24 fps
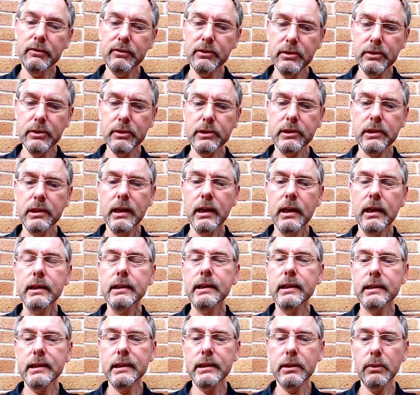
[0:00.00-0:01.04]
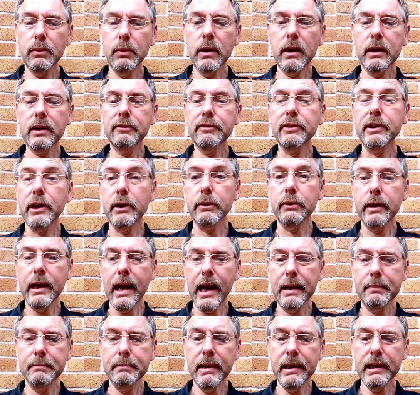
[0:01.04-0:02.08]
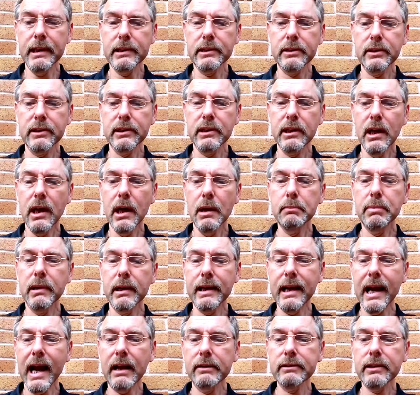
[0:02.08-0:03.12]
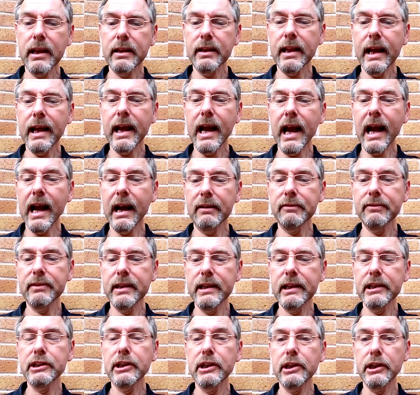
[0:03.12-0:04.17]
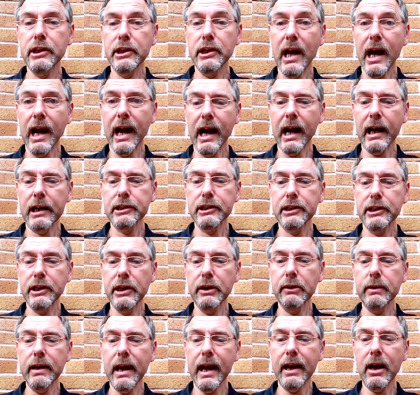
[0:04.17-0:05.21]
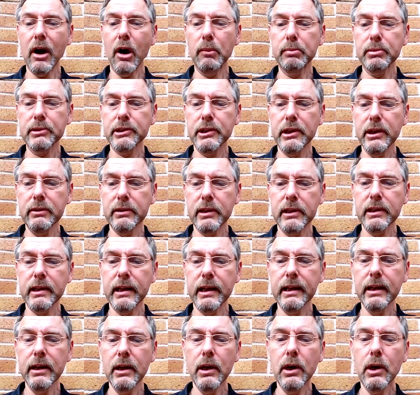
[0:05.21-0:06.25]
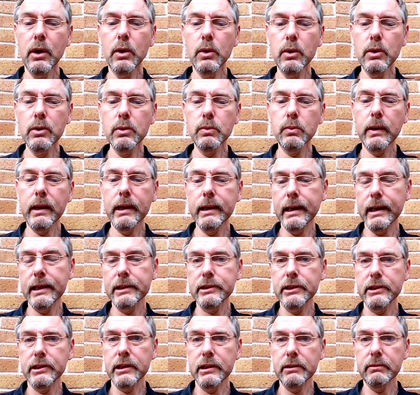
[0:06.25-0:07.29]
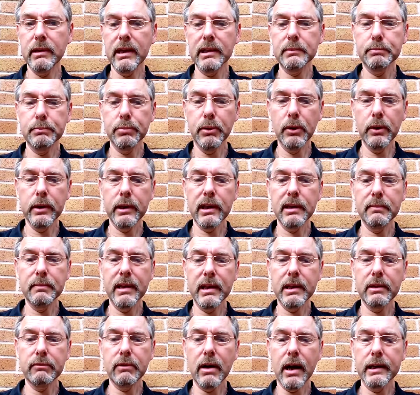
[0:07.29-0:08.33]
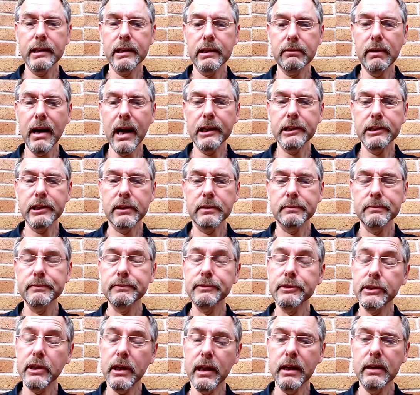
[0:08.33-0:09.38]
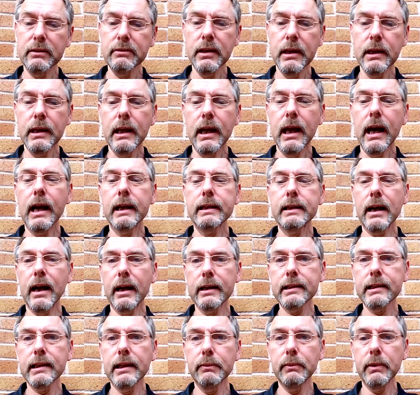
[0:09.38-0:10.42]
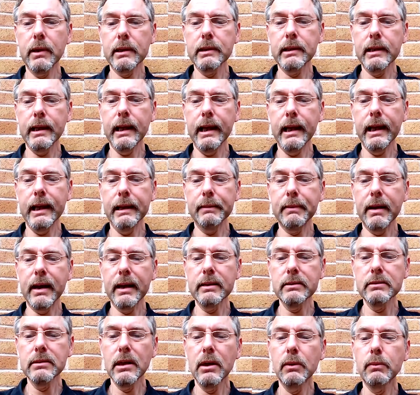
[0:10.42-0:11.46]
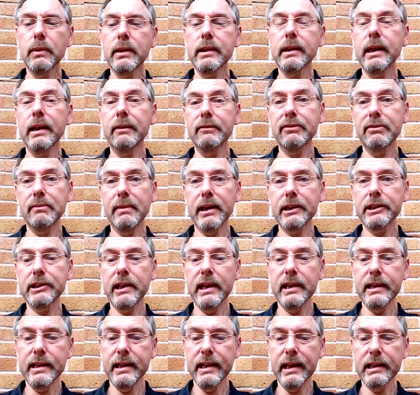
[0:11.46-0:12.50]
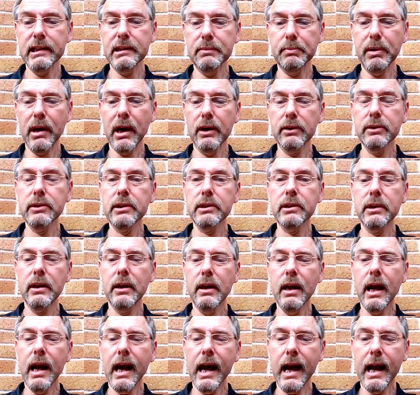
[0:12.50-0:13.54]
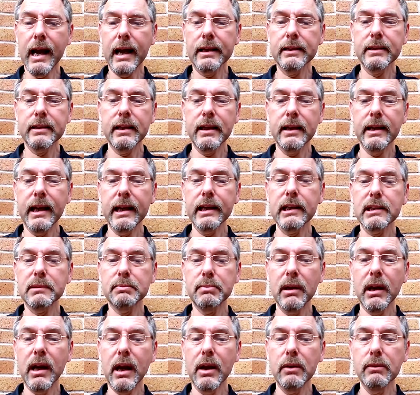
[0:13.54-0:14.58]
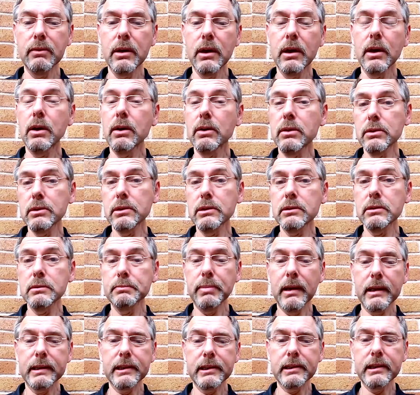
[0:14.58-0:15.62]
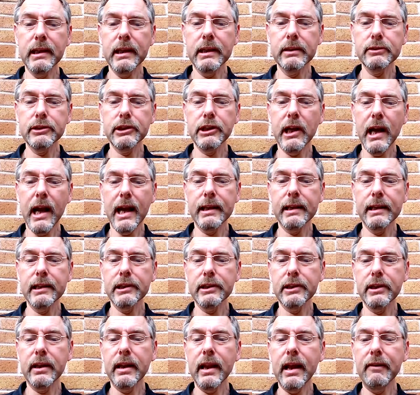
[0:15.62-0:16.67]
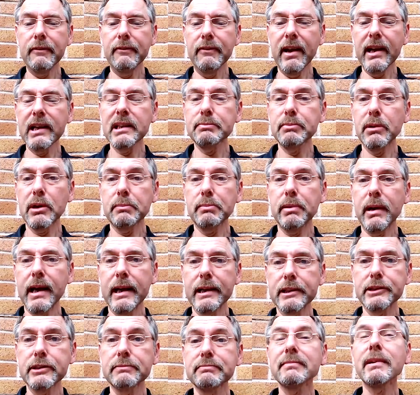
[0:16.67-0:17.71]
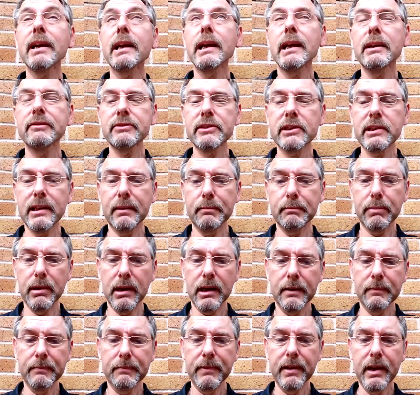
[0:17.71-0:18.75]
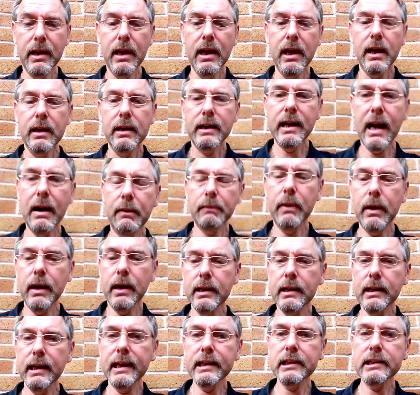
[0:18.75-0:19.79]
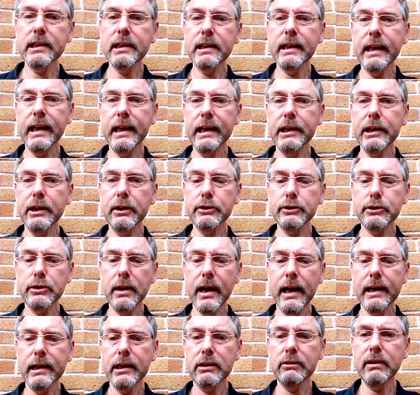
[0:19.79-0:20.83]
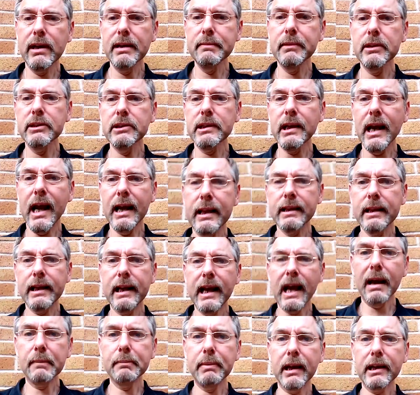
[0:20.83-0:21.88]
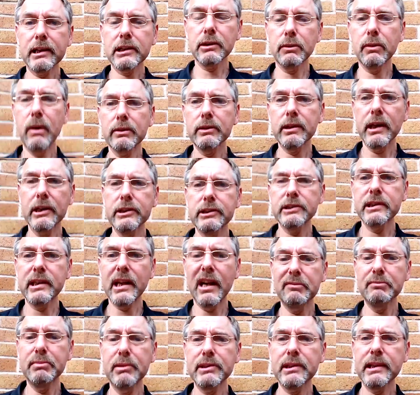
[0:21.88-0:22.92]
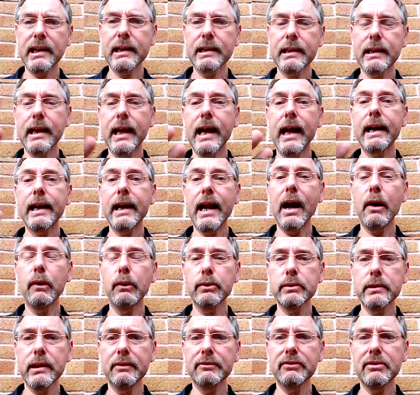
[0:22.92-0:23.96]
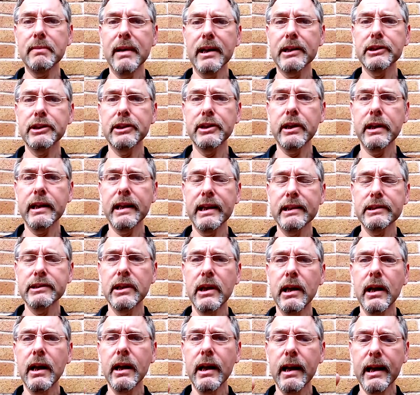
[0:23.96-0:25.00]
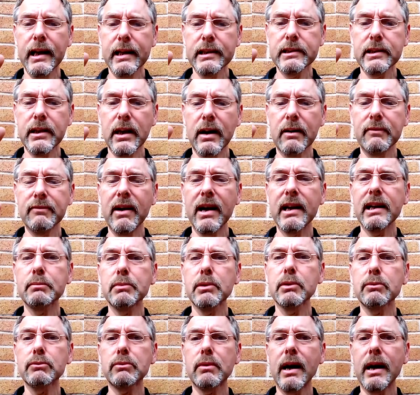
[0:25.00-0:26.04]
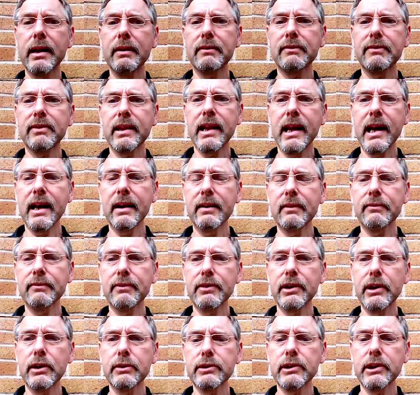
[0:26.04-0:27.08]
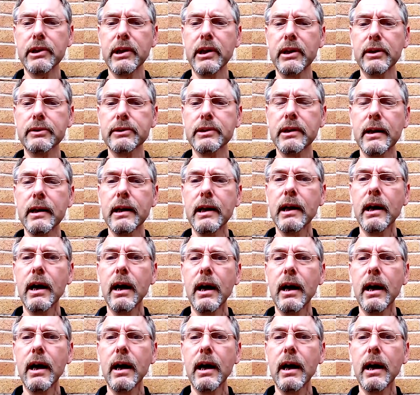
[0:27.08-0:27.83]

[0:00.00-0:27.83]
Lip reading: Of course, this is the work of UK ministers, but now that they have this #UK opportunity, all we need to do is point them in the right direction. So, a nicely worded email with the information in this post and the links below, or better still, share this to their Facebook page, even simpler. Now, links to the EU trade agreements and the CapEx quotations that I've put together there, and all the information you need is available right for there for you to use.